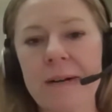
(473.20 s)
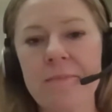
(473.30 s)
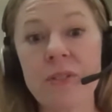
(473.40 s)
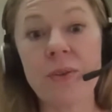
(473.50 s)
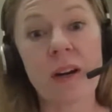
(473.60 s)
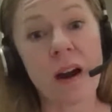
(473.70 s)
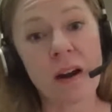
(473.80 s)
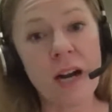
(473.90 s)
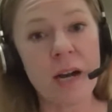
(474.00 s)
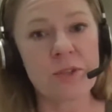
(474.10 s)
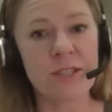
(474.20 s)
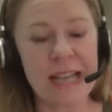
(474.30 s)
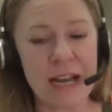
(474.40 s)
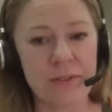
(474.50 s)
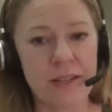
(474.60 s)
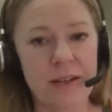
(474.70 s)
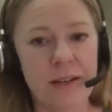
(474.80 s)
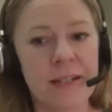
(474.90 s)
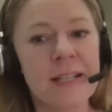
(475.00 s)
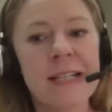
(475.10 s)
So there are options out
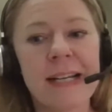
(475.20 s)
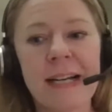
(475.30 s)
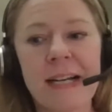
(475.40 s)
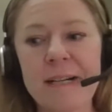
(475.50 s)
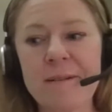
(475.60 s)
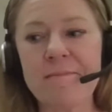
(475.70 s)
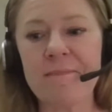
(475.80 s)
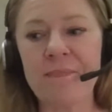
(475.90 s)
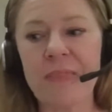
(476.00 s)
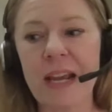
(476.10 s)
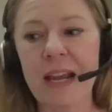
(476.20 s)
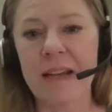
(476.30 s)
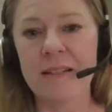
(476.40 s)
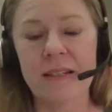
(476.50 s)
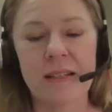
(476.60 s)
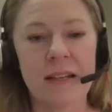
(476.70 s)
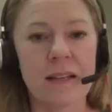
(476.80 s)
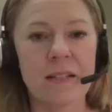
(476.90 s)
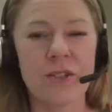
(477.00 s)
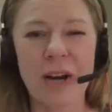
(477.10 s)
there, and
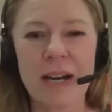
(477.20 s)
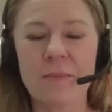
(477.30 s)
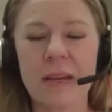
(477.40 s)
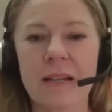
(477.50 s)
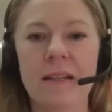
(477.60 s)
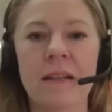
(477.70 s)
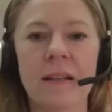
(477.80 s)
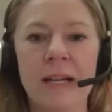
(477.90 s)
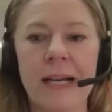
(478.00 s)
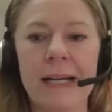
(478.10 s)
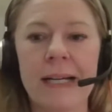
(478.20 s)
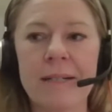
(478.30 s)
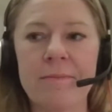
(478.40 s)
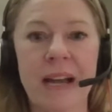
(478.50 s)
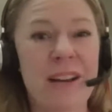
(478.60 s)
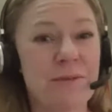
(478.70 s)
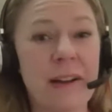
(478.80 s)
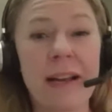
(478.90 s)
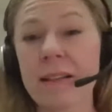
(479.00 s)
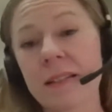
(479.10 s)
to try to make kind of
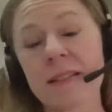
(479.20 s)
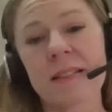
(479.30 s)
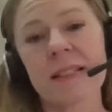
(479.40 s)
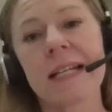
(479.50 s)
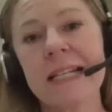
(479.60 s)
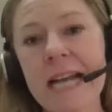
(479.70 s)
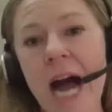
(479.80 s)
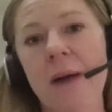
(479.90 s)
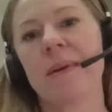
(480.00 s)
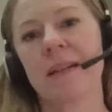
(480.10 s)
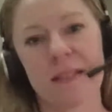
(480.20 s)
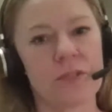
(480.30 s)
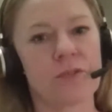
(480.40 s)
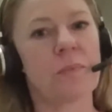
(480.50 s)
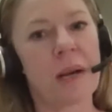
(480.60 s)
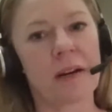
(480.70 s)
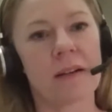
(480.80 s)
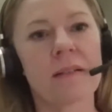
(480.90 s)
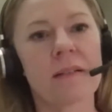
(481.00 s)
finances not be a decision maker